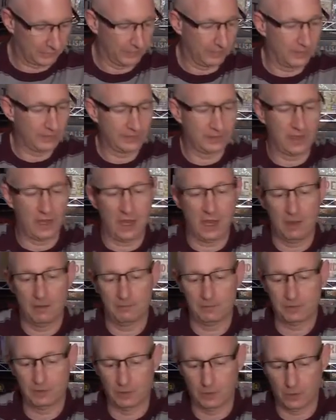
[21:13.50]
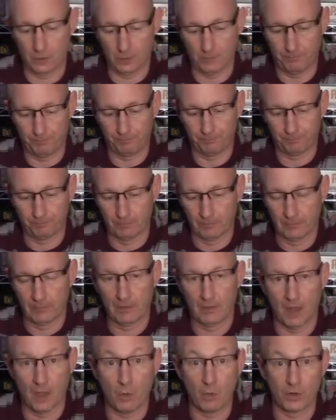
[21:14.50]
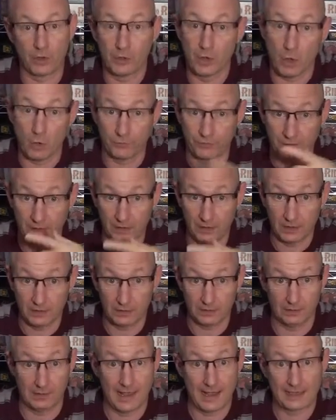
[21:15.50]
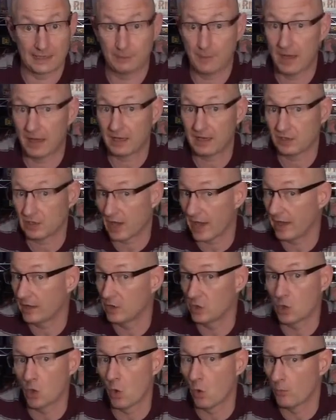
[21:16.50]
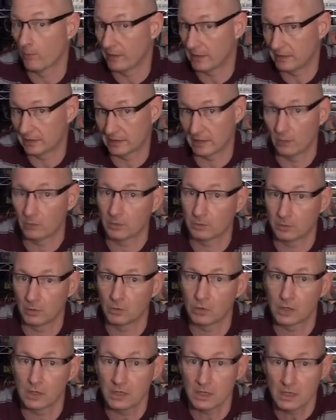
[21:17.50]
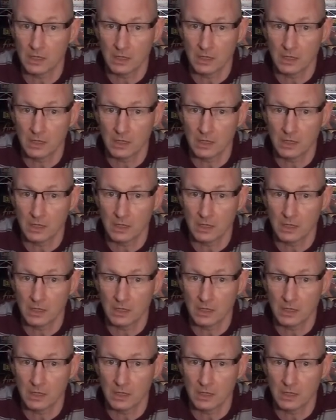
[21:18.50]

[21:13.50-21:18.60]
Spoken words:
this game. So I want to note that in the last package I had no minis that were broken.